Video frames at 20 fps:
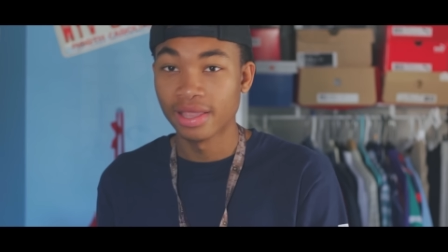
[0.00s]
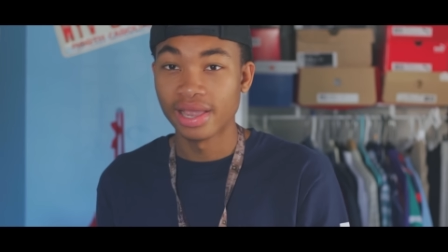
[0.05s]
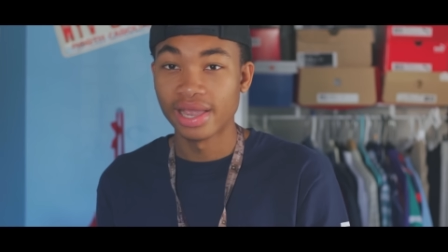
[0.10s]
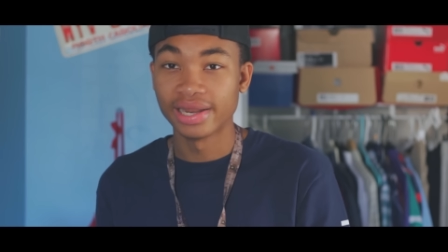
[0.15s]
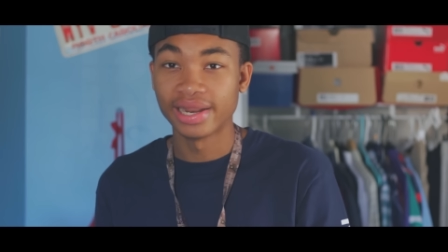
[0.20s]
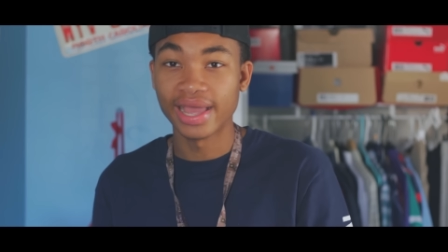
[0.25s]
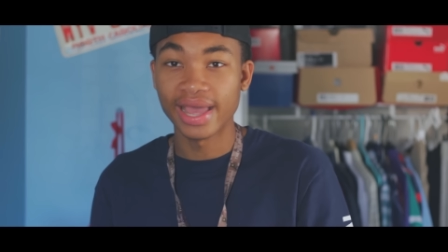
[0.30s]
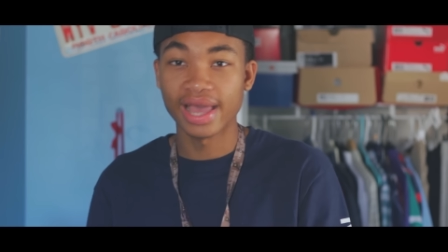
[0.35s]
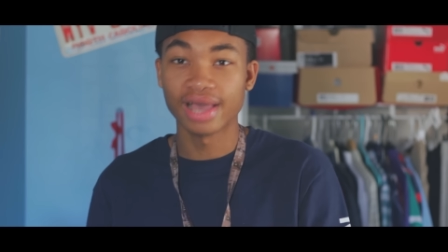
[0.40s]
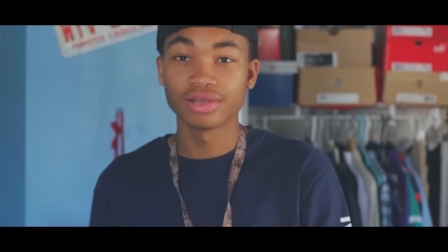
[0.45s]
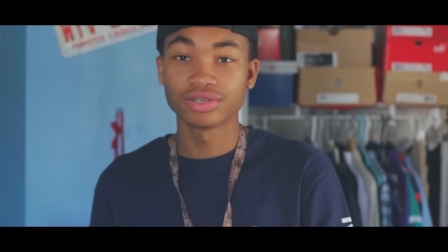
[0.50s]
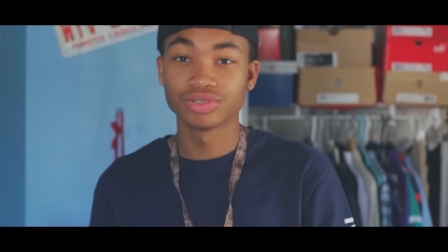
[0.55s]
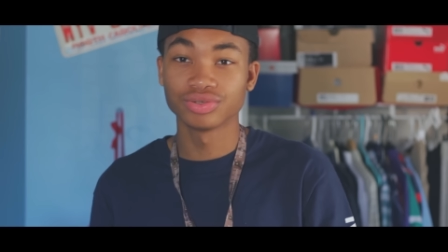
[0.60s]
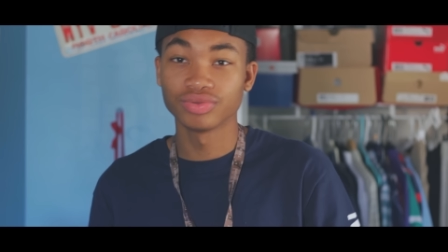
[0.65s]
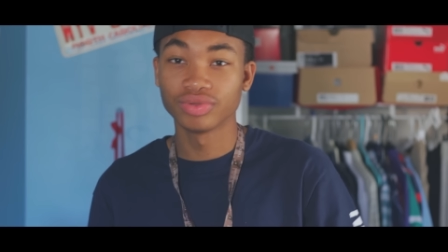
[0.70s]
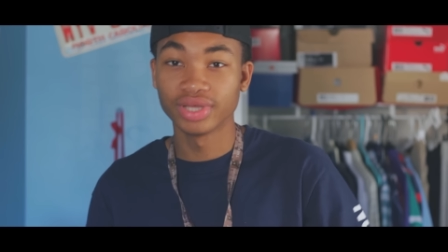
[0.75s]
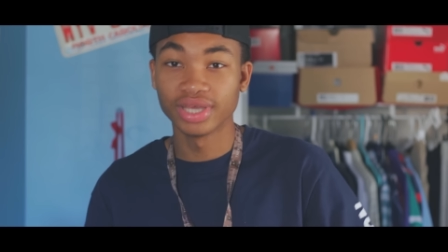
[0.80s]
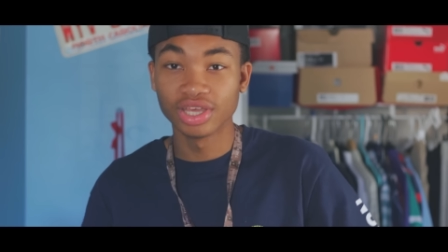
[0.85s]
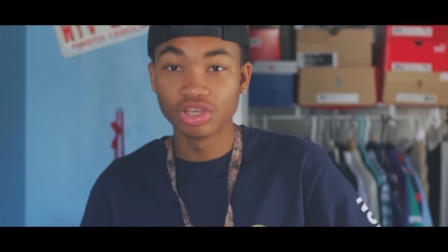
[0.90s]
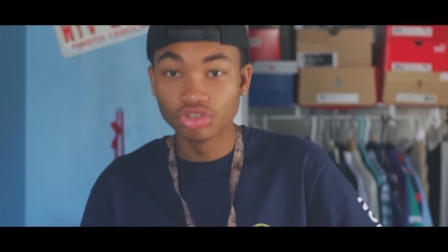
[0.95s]
and they
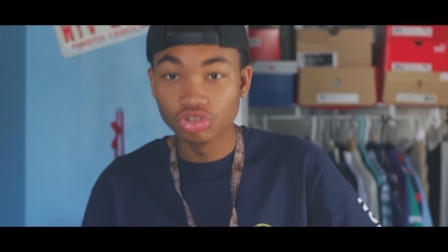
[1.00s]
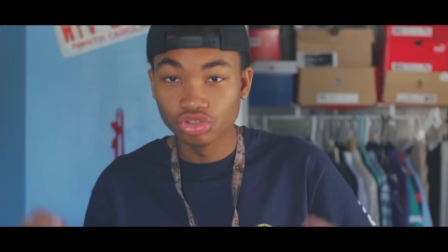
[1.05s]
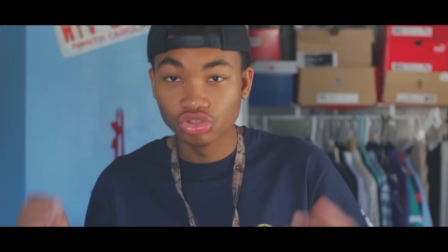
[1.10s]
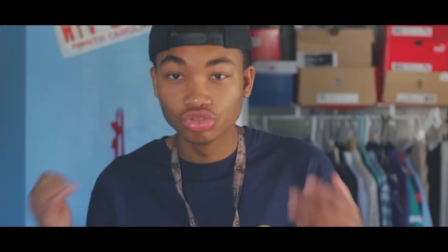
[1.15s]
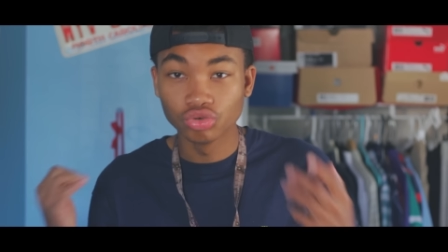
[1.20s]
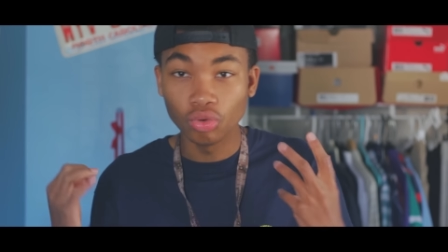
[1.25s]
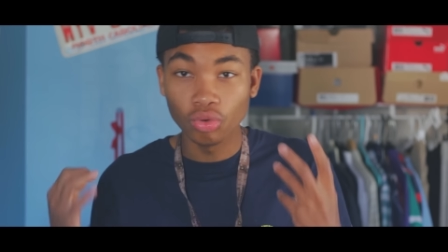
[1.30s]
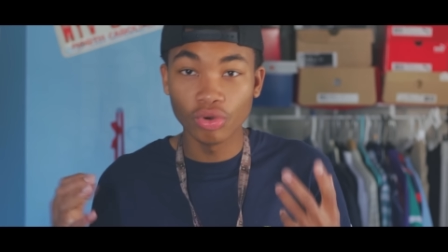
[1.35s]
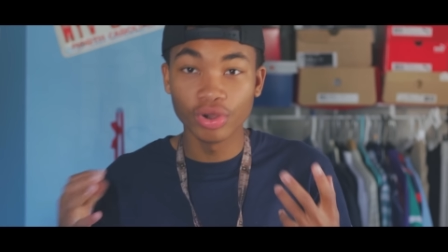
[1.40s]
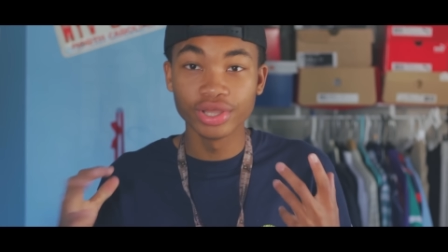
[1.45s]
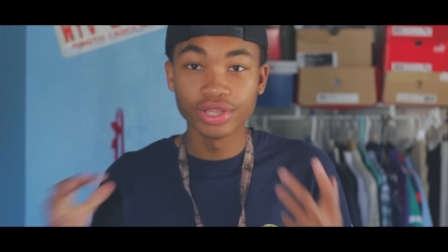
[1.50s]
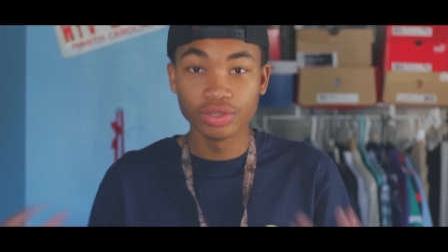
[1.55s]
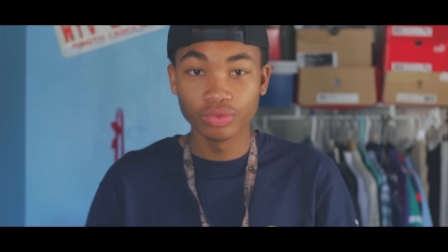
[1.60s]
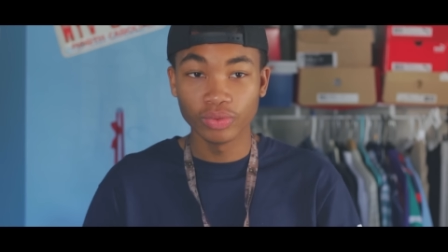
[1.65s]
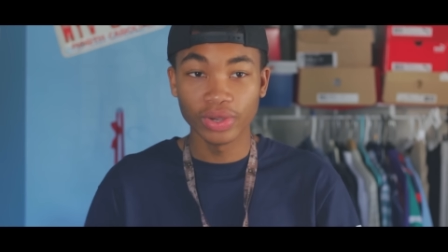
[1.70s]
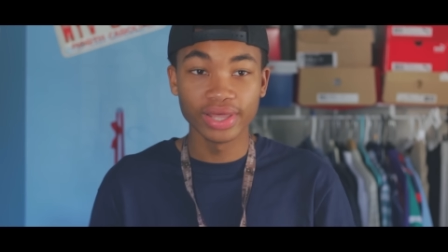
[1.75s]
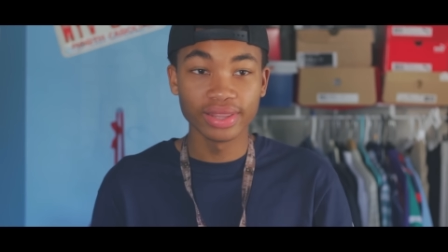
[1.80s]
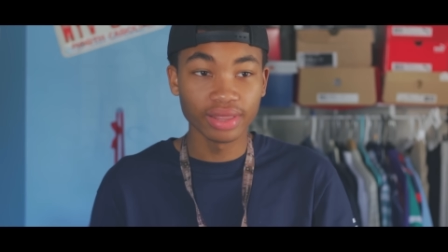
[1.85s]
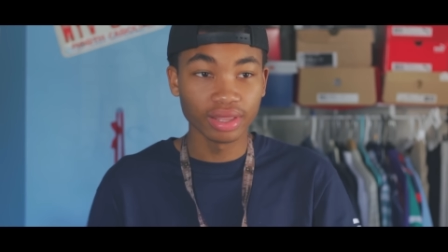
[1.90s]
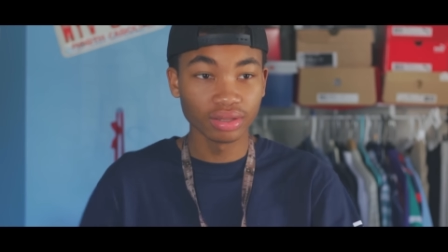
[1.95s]
actually enjoy the
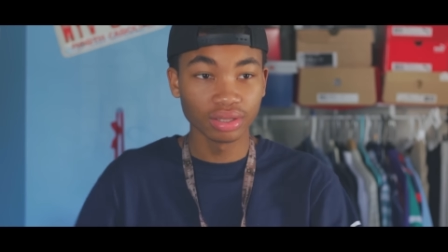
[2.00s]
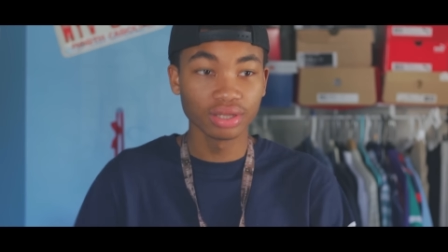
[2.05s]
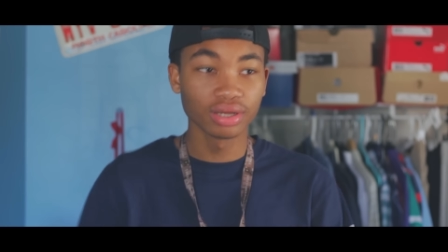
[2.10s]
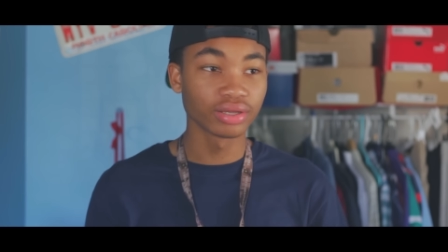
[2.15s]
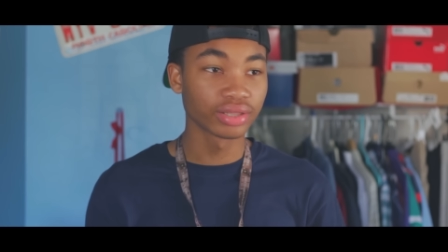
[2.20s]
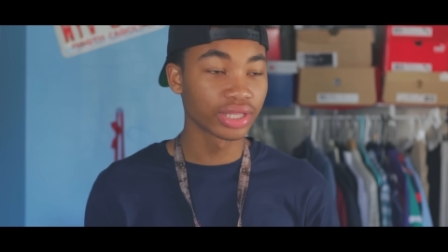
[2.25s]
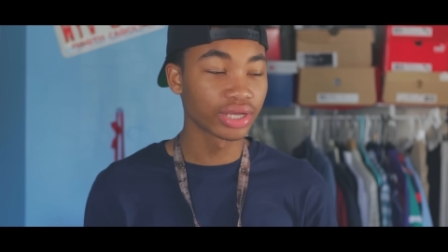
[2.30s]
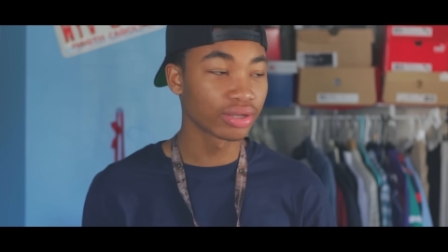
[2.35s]
way they look.